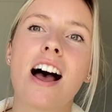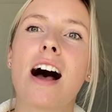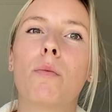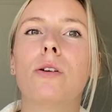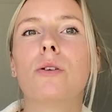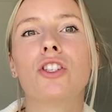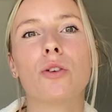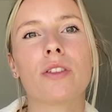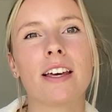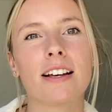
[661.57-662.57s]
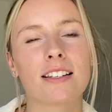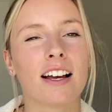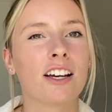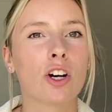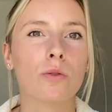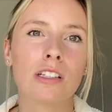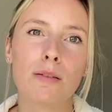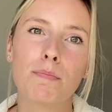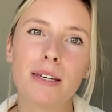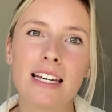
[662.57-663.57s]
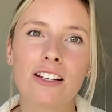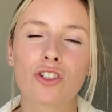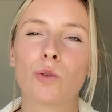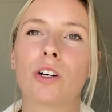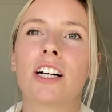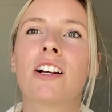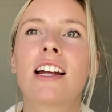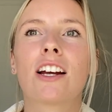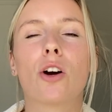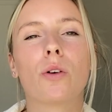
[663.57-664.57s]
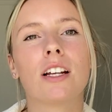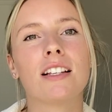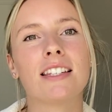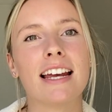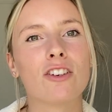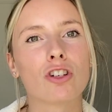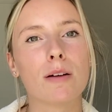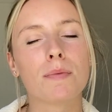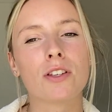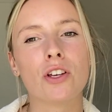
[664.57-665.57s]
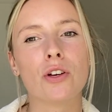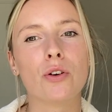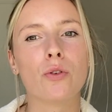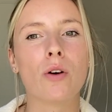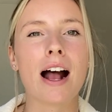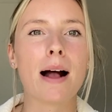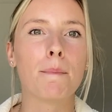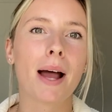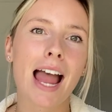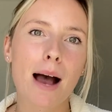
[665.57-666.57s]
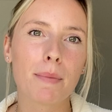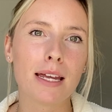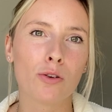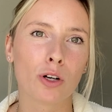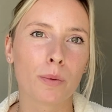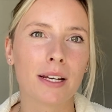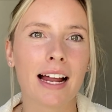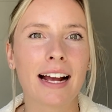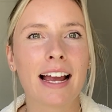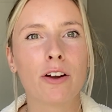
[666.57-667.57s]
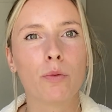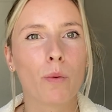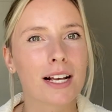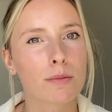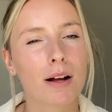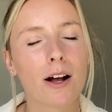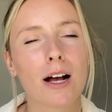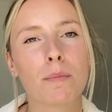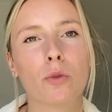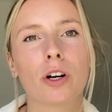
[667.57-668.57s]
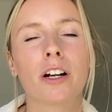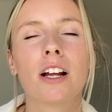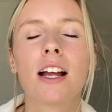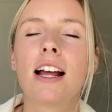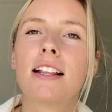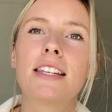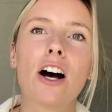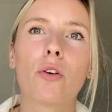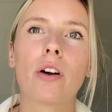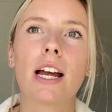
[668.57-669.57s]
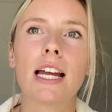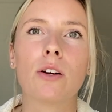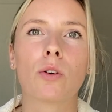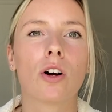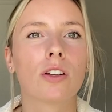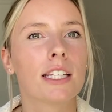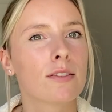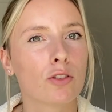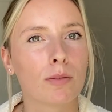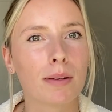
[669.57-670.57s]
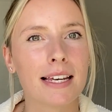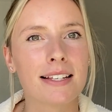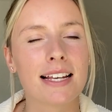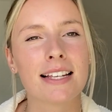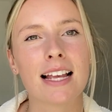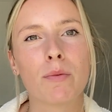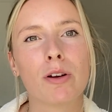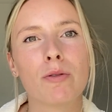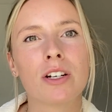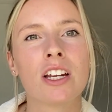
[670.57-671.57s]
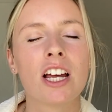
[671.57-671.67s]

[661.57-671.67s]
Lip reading: and we would do things like go to the beach or go on a day trip to Miami, or we'd hang out in West Palm or Delray or all these fun places, and we would